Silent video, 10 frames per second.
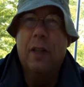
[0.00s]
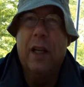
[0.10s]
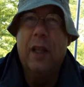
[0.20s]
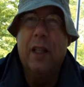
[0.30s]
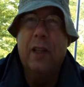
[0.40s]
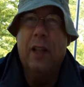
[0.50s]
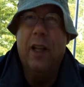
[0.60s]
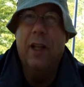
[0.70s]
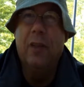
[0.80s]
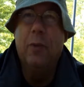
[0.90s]
I think in the
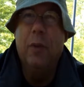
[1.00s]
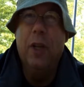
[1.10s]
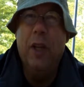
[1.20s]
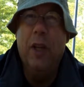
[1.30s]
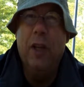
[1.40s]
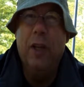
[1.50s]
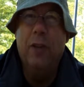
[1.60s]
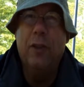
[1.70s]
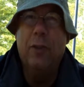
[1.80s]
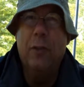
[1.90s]
last 28
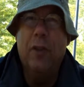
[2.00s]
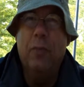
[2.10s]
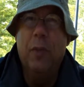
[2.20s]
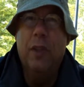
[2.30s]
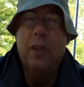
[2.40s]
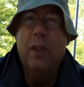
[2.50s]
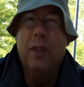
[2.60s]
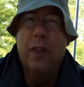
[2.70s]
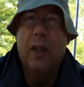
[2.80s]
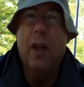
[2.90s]
years we've missed
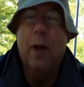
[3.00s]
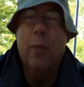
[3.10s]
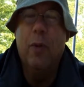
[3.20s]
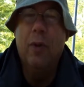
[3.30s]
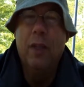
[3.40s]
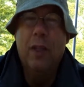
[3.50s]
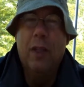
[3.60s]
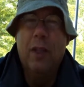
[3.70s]
a couple